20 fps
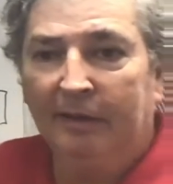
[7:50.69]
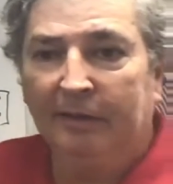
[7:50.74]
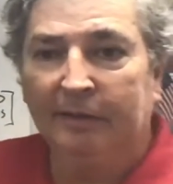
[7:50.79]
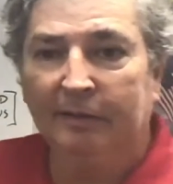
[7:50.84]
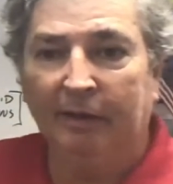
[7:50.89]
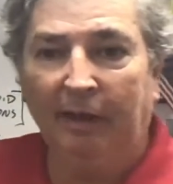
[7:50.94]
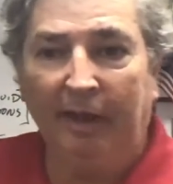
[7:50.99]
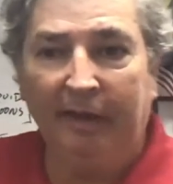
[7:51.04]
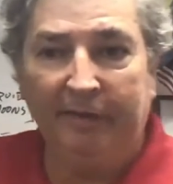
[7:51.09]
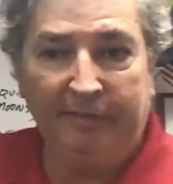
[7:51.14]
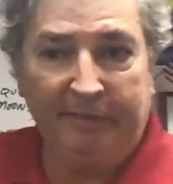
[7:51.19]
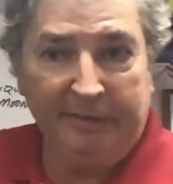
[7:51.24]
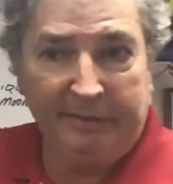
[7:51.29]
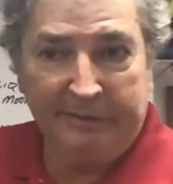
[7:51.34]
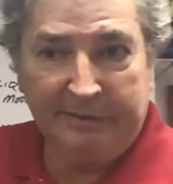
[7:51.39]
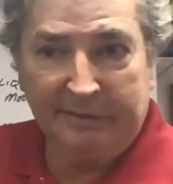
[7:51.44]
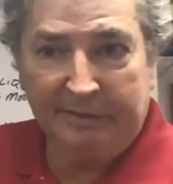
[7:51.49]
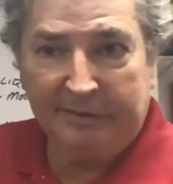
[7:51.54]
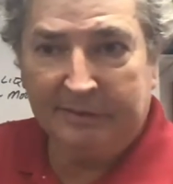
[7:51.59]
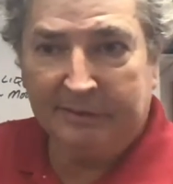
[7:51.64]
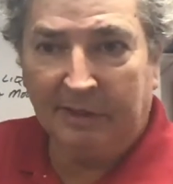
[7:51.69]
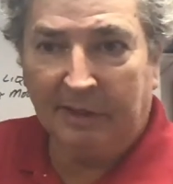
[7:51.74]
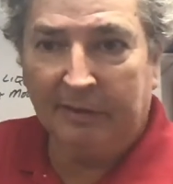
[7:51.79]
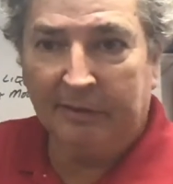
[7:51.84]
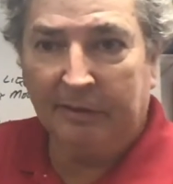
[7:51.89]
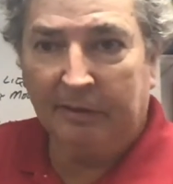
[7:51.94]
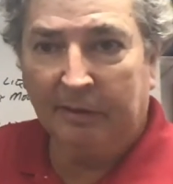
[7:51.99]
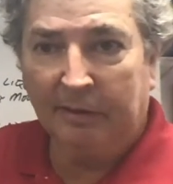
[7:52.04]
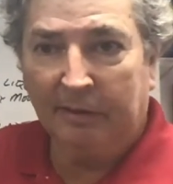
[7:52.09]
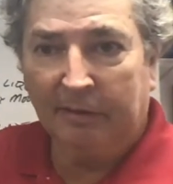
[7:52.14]
life exists on
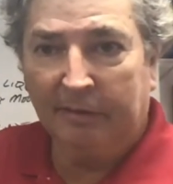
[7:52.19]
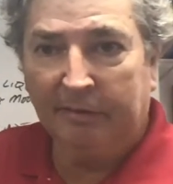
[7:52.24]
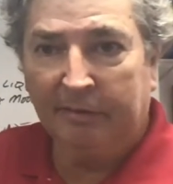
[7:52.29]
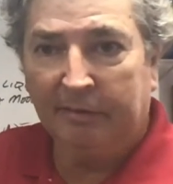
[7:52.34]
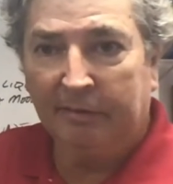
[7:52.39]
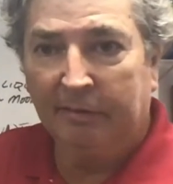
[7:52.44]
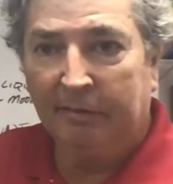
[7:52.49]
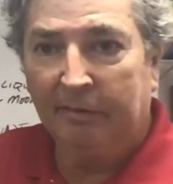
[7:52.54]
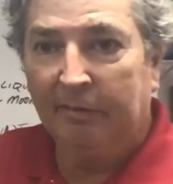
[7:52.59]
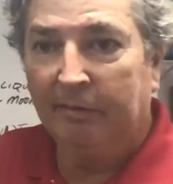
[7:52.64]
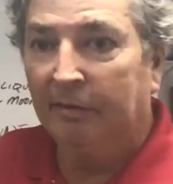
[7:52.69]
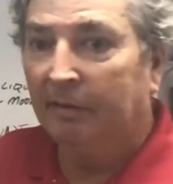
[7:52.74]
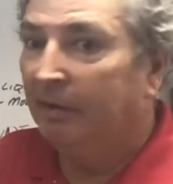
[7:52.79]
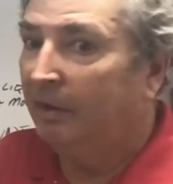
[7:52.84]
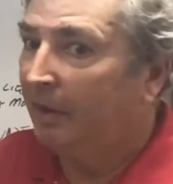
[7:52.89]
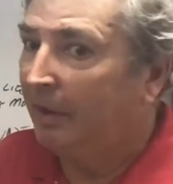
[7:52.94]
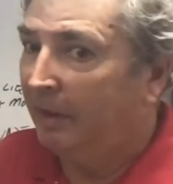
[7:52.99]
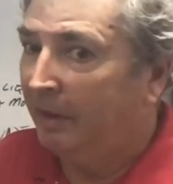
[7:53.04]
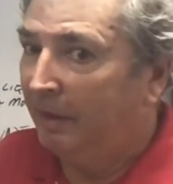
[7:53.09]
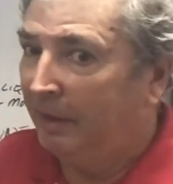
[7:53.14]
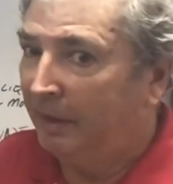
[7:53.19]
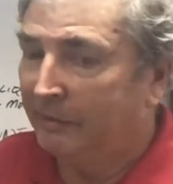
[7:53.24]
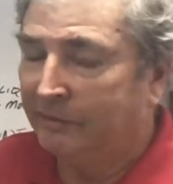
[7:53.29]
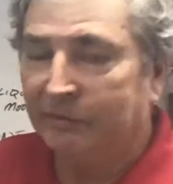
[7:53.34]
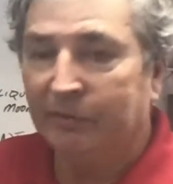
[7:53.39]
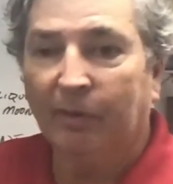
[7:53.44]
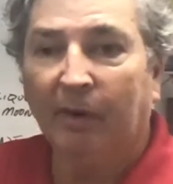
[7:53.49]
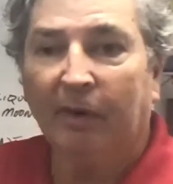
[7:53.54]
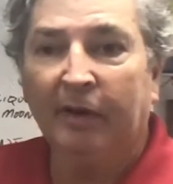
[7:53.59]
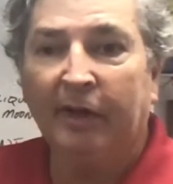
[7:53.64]
Earth and,
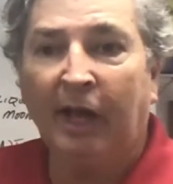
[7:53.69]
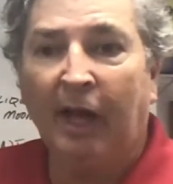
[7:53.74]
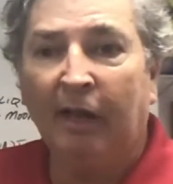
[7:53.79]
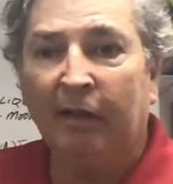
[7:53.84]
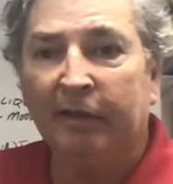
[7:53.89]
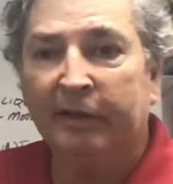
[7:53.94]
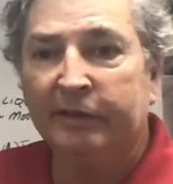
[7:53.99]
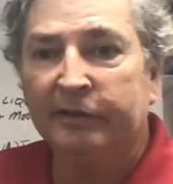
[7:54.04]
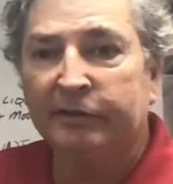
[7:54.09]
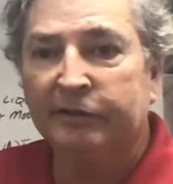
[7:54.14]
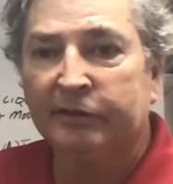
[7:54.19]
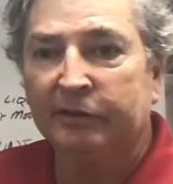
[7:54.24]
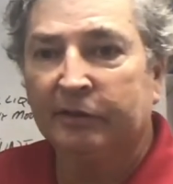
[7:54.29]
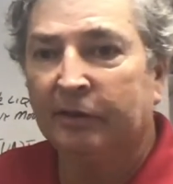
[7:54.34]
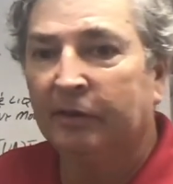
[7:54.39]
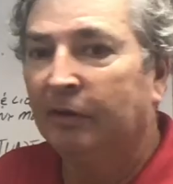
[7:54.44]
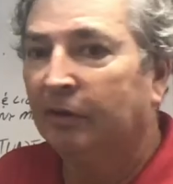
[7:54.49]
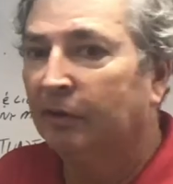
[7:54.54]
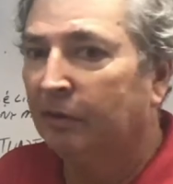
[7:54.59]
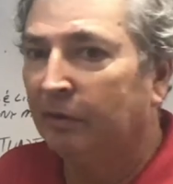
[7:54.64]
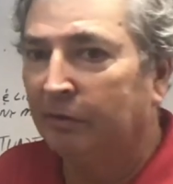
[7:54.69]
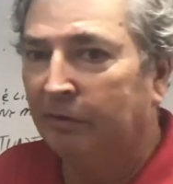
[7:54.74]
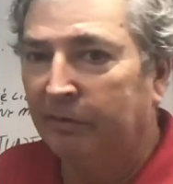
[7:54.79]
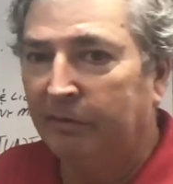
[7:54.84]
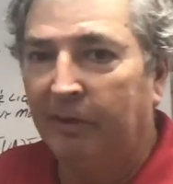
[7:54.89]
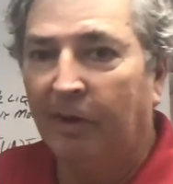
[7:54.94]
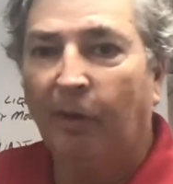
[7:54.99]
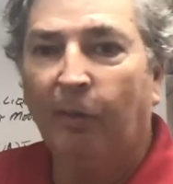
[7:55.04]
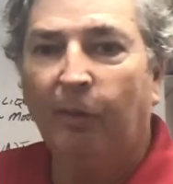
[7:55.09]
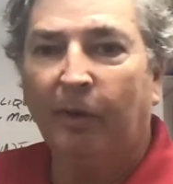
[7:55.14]
to our knowledge,
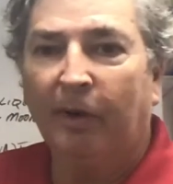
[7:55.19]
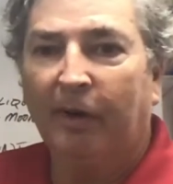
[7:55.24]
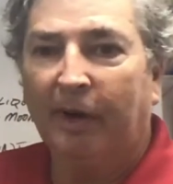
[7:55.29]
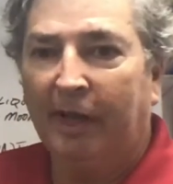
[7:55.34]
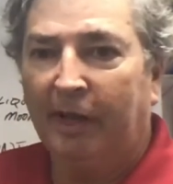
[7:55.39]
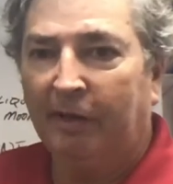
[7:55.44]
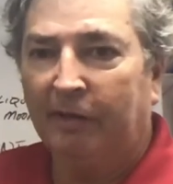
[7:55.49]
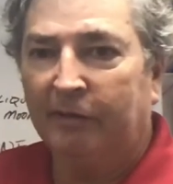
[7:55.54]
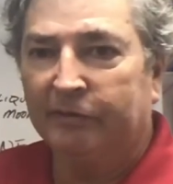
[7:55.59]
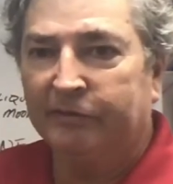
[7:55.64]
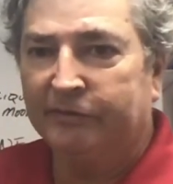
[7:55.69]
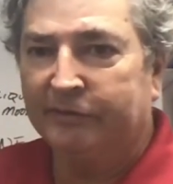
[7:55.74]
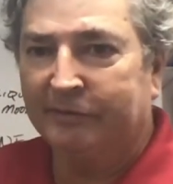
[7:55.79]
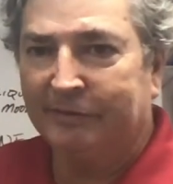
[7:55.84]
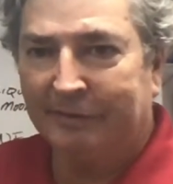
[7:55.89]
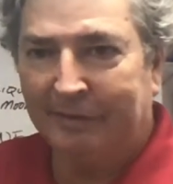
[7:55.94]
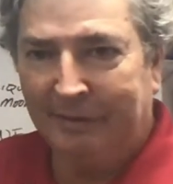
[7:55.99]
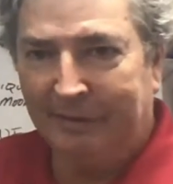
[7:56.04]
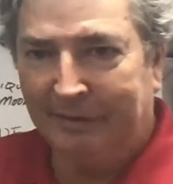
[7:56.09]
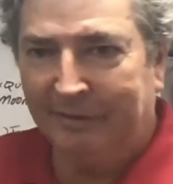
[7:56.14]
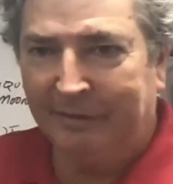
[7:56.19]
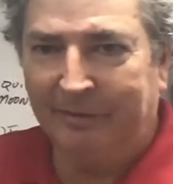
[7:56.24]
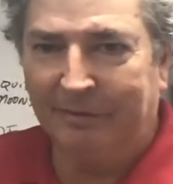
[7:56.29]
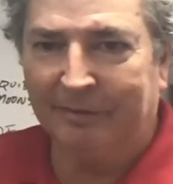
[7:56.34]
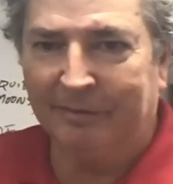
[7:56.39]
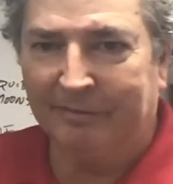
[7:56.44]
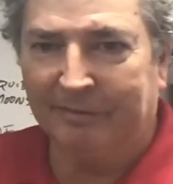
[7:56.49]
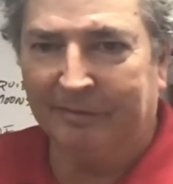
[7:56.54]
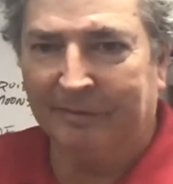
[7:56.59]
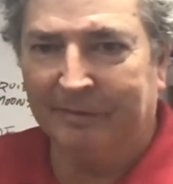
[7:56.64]
nowhere else in the
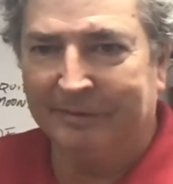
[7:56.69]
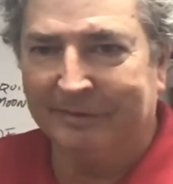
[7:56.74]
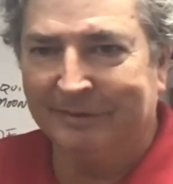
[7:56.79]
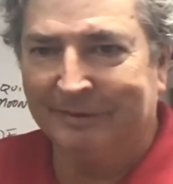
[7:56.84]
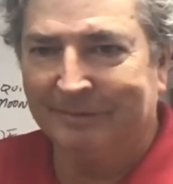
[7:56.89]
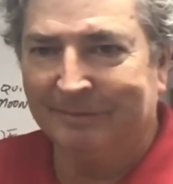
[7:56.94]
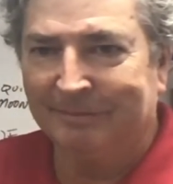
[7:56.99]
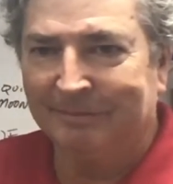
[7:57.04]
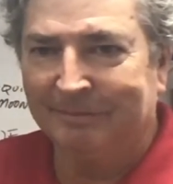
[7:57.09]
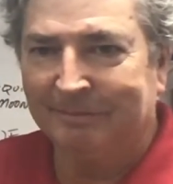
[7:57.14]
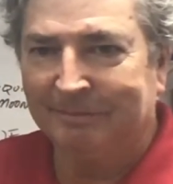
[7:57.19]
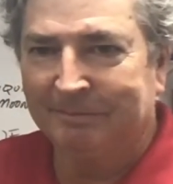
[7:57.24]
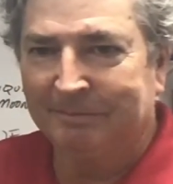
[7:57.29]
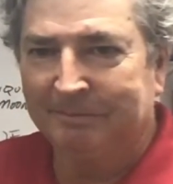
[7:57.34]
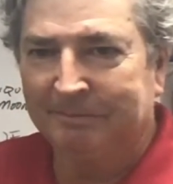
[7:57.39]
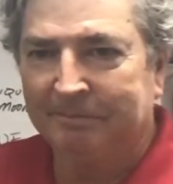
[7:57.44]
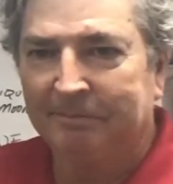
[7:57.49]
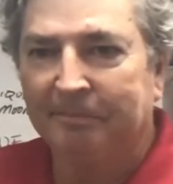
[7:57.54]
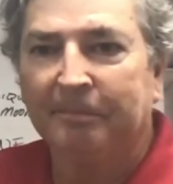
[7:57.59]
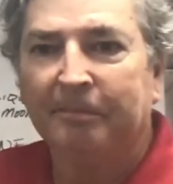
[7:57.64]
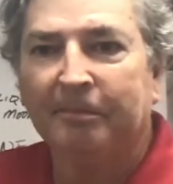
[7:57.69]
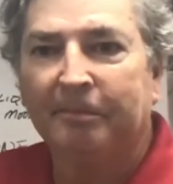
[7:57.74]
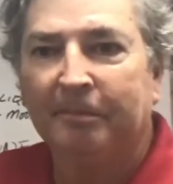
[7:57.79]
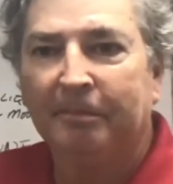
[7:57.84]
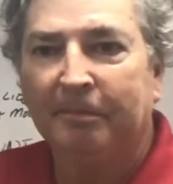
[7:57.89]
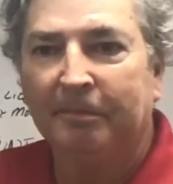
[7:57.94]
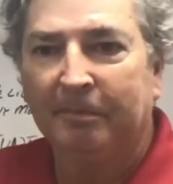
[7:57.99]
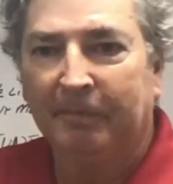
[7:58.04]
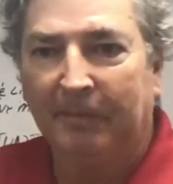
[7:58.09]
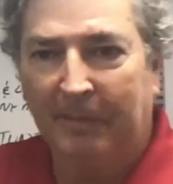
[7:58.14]
universe.
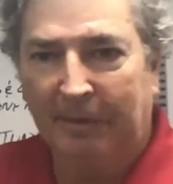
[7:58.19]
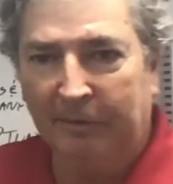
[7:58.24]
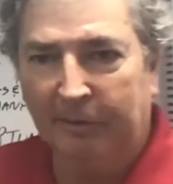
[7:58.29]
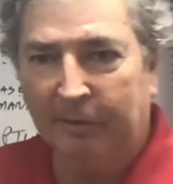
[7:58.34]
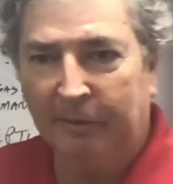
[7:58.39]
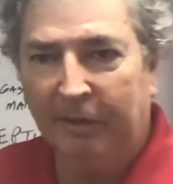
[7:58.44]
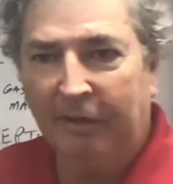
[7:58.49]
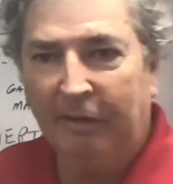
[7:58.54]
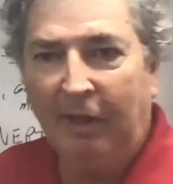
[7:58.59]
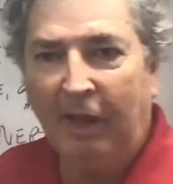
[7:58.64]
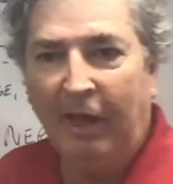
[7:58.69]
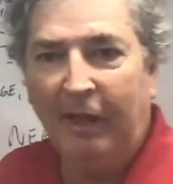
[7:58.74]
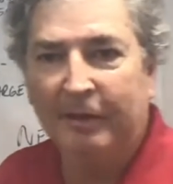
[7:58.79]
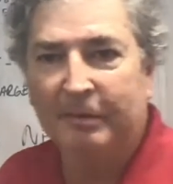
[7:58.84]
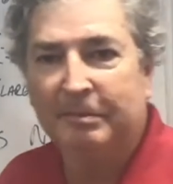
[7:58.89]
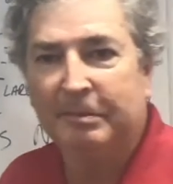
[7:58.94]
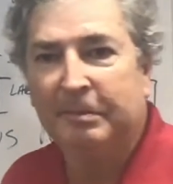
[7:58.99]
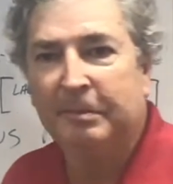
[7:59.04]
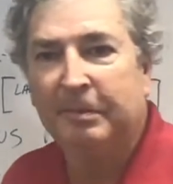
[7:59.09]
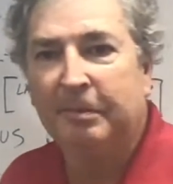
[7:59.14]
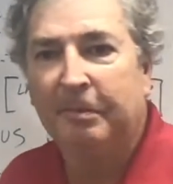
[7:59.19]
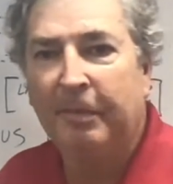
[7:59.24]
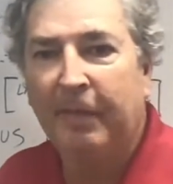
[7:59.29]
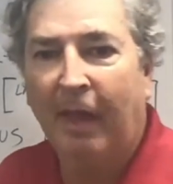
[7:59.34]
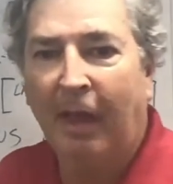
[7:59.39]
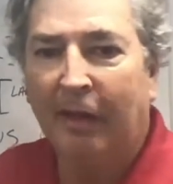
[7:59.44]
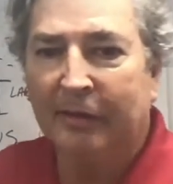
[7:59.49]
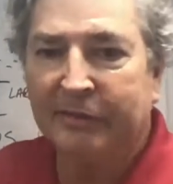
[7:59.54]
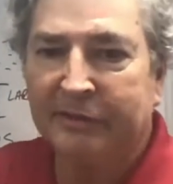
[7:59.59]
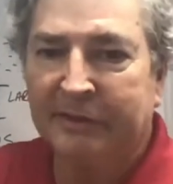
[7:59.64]
Learn a lot.
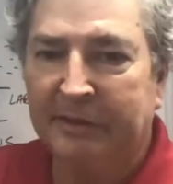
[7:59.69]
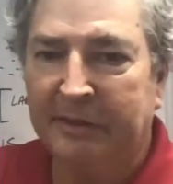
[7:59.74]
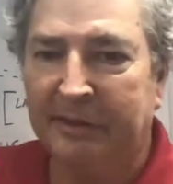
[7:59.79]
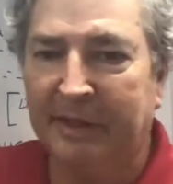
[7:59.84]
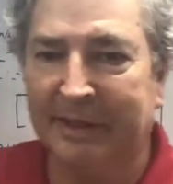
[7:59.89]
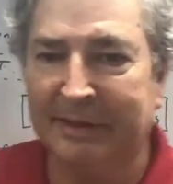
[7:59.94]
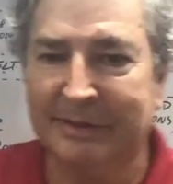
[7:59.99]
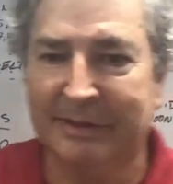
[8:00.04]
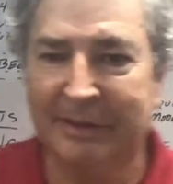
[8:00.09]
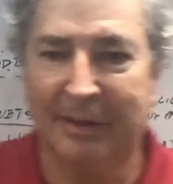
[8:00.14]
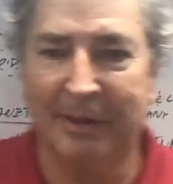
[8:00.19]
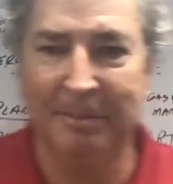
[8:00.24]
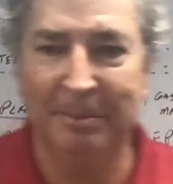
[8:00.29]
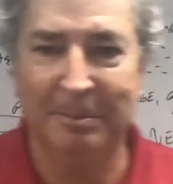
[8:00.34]
I'll see you next time.